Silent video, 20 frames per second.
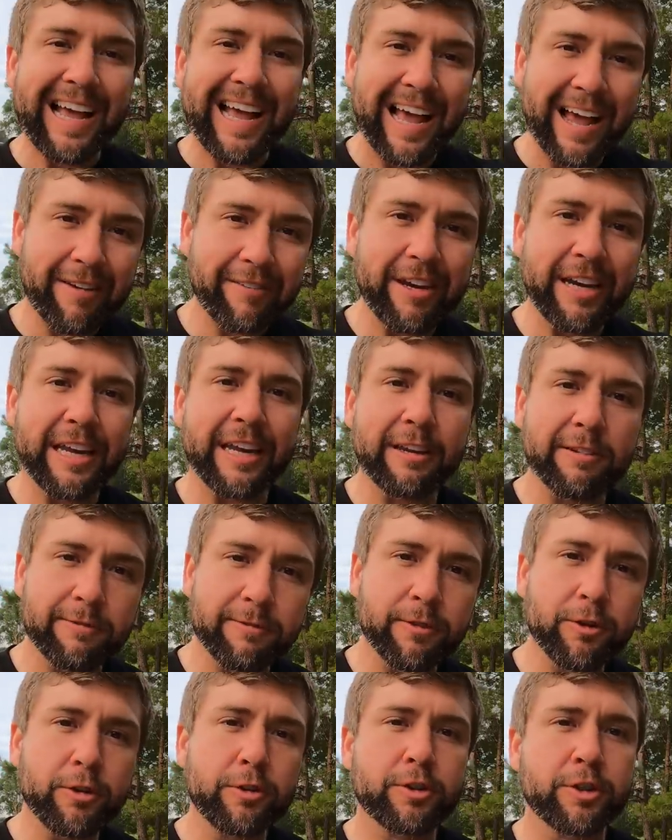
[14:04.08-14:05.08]
having it in
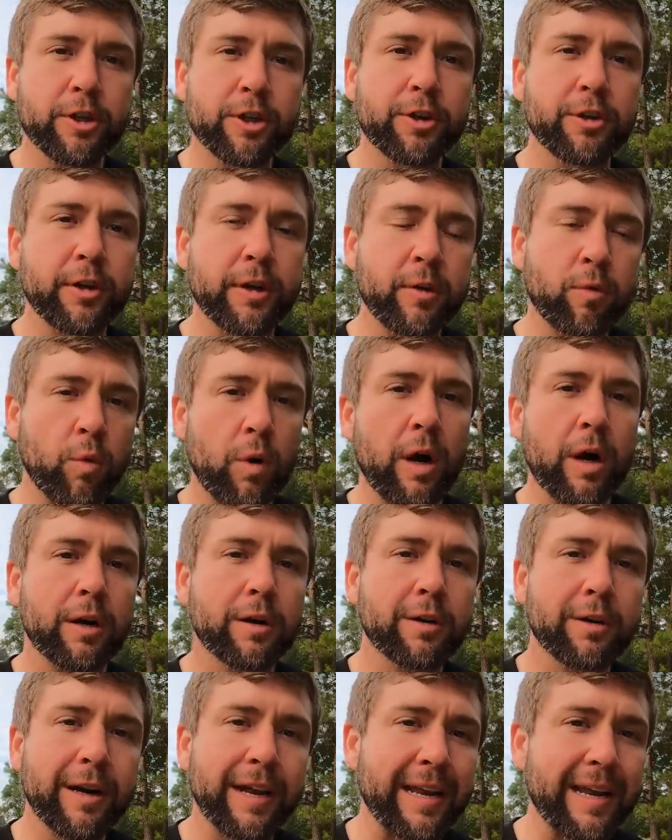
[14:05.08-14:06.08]
food security,
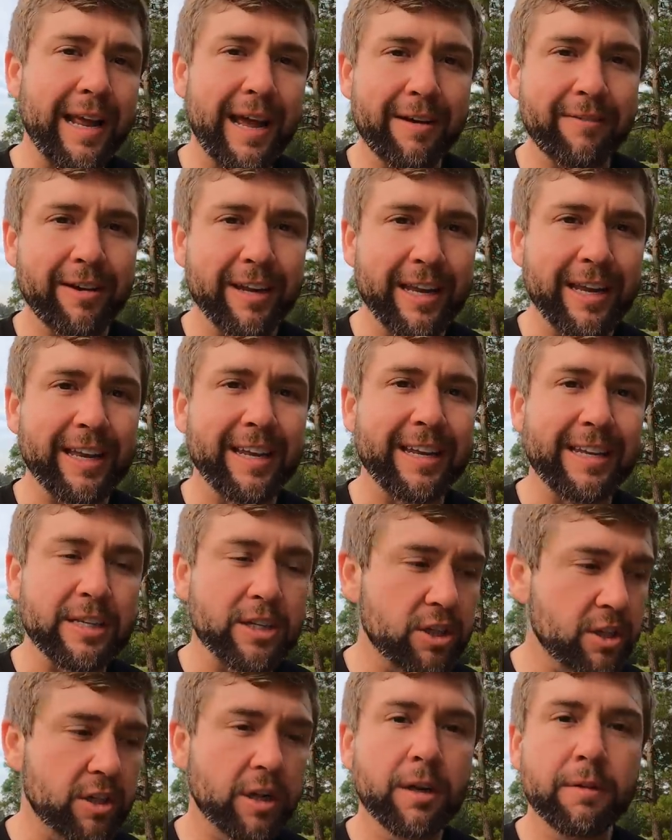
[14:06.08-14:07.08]
water, and having it in
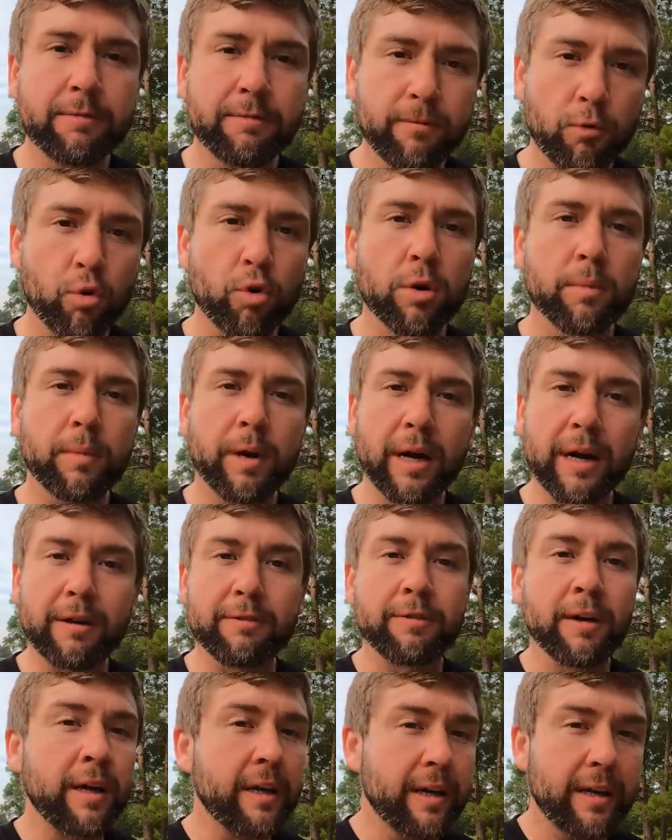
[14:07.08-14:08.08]
some form
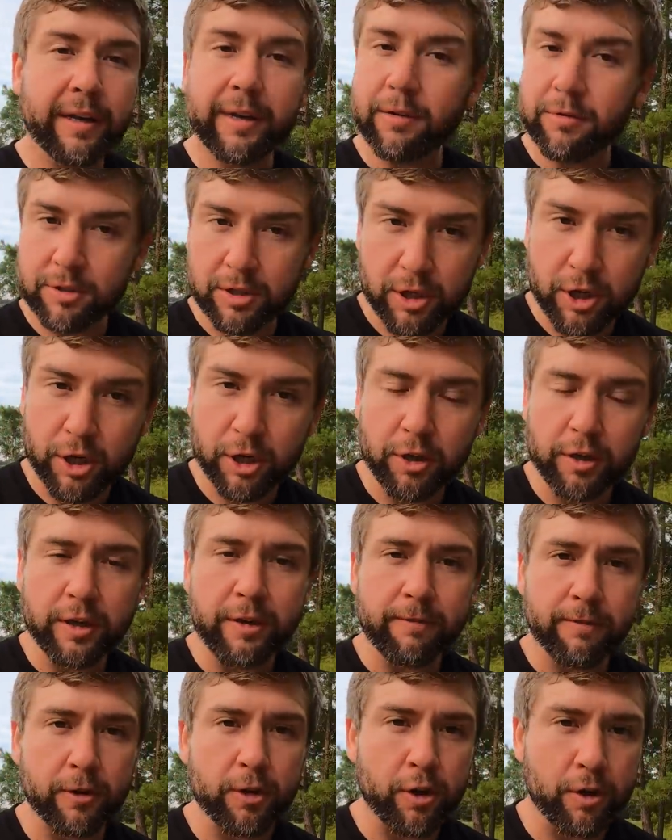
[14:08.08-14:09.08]
of, you know,
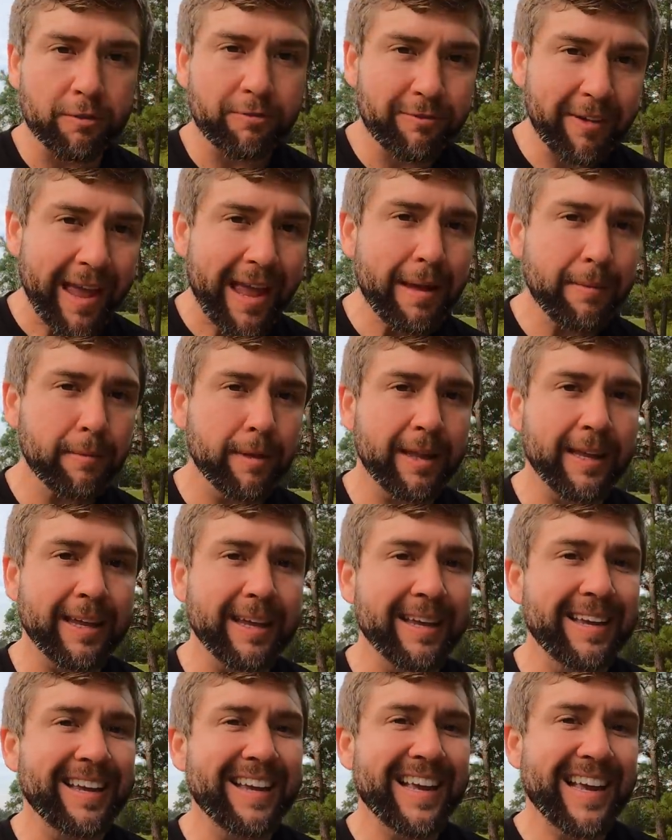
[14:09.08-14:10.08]
security for your
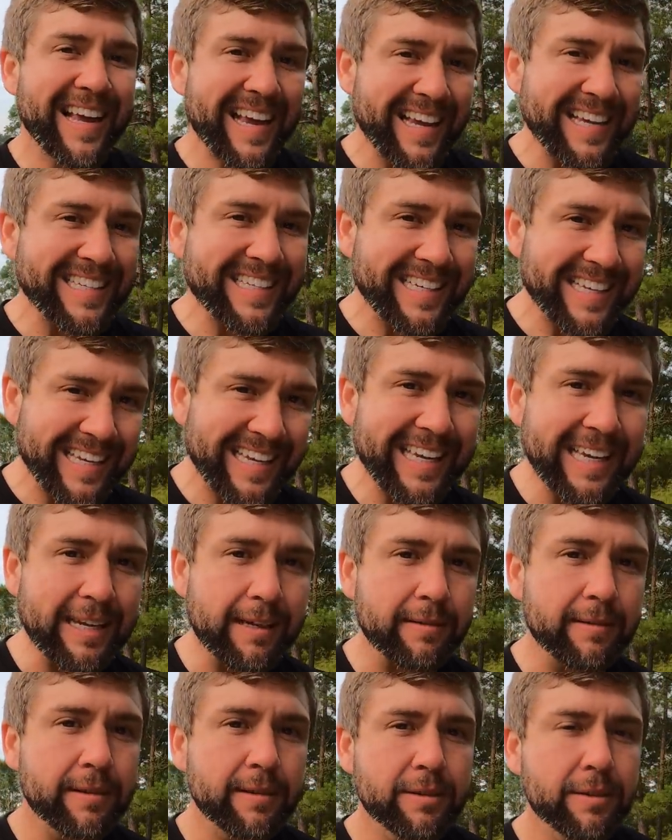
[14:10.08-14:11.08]
family is
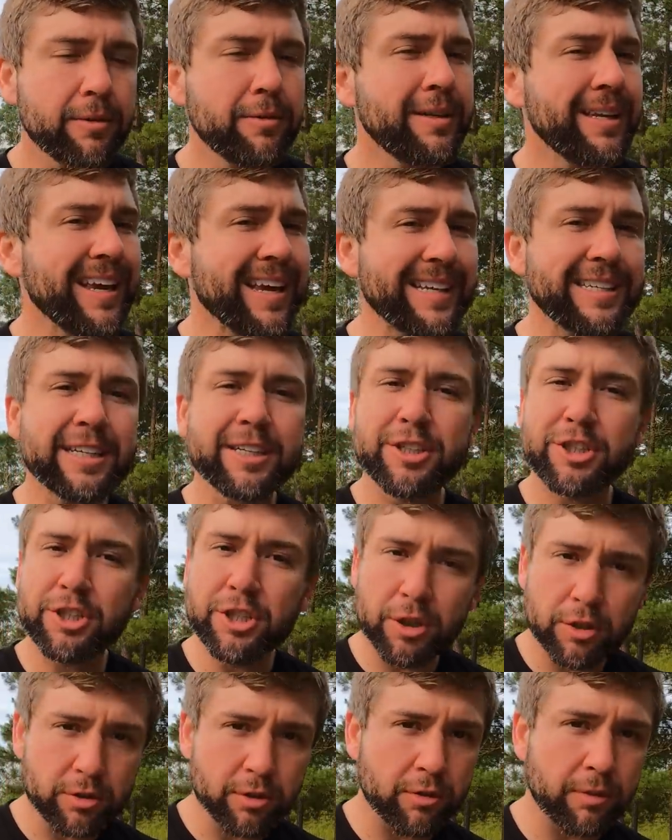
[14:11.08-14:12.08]
key. So yes,
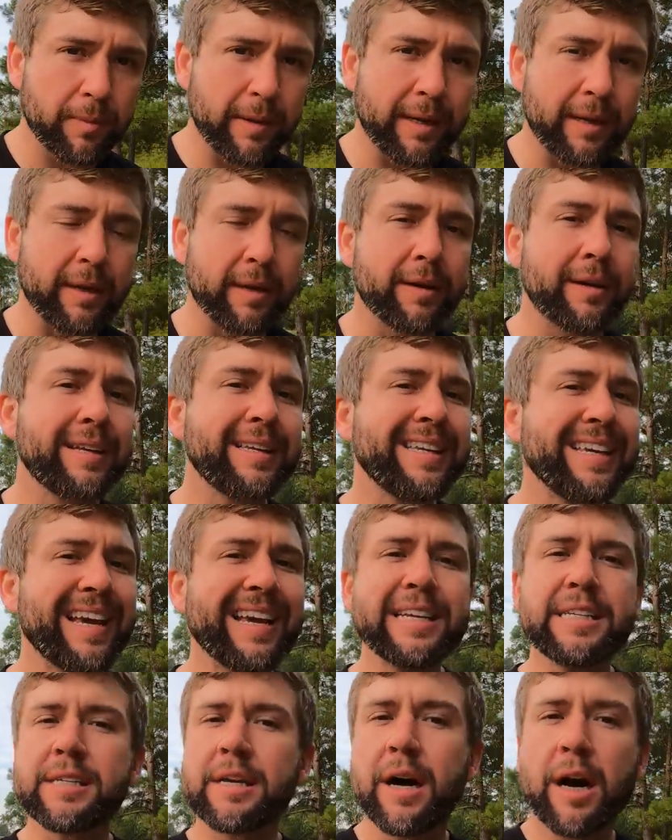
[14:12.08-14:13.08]
shelter would be in here.
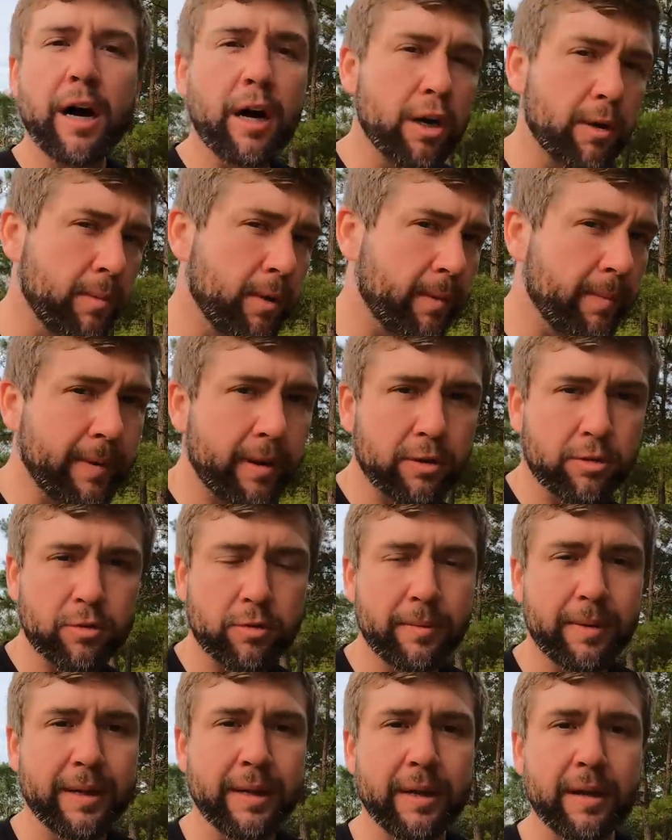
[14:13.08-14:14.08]
Yes,
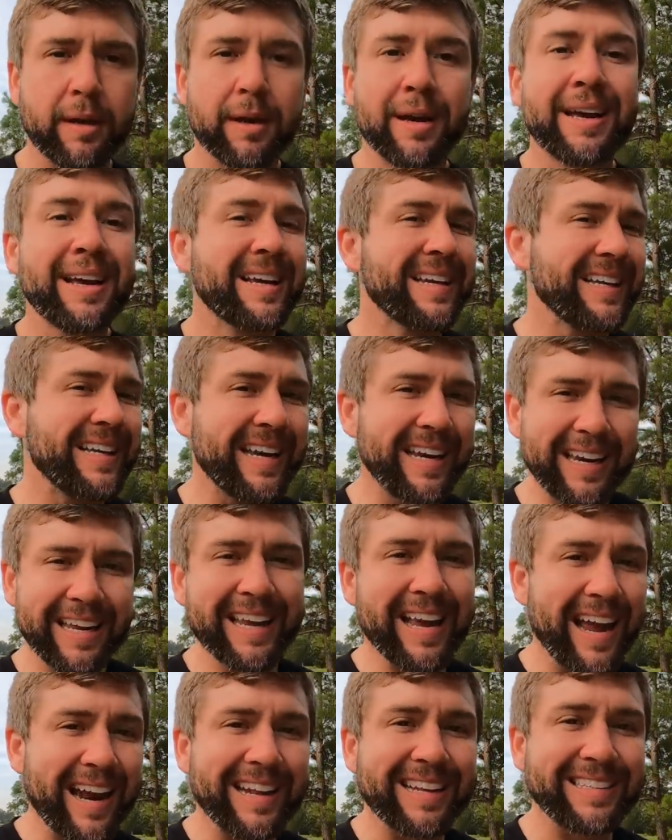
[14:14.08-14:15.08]
automobiles would be in here.
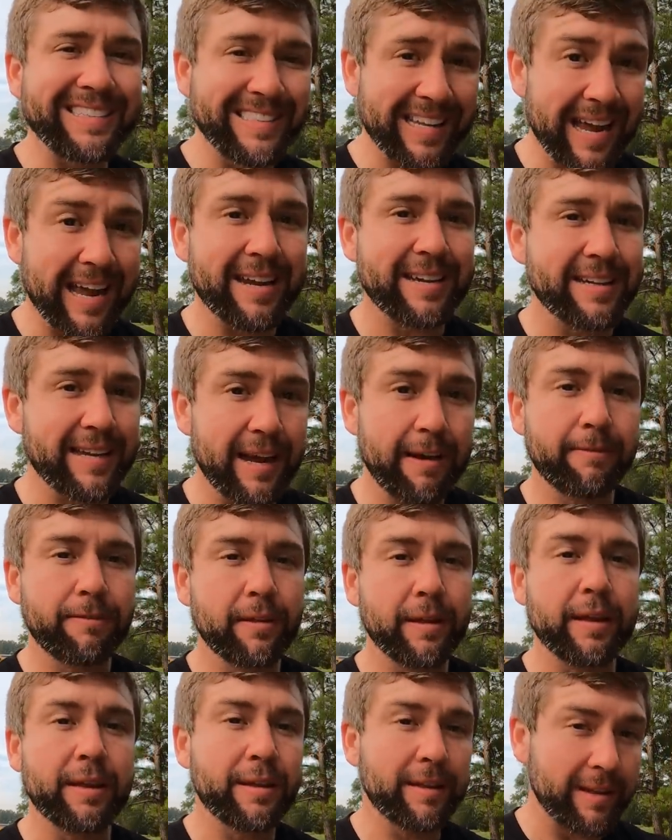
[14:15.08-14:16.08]
Getting out of debt
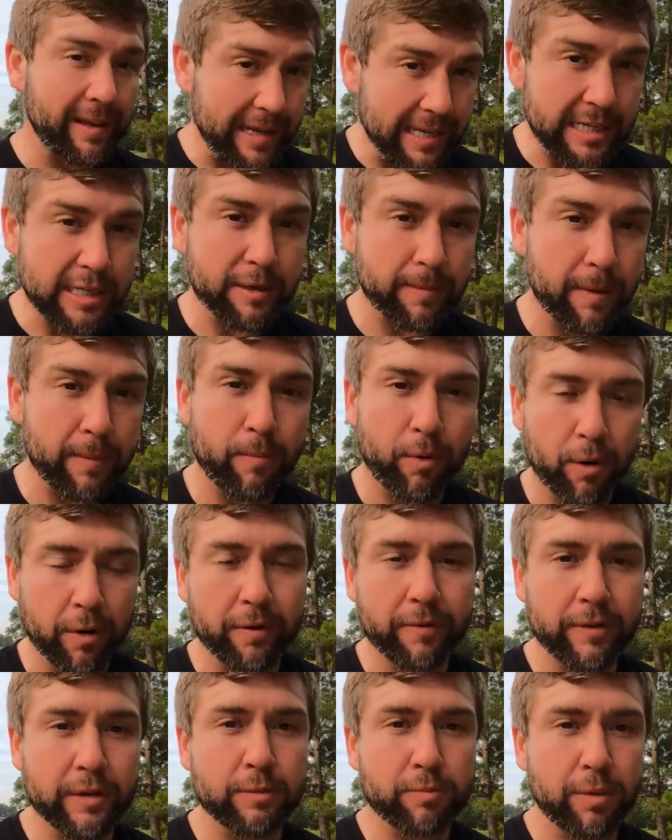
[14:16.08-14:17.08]
definitely needs to be
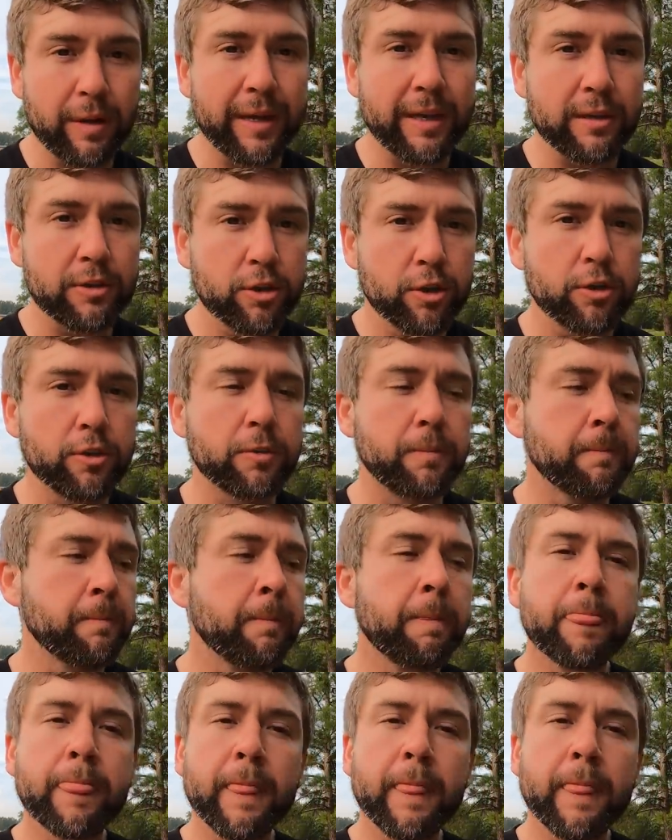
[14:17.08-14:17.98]
part of this plan too.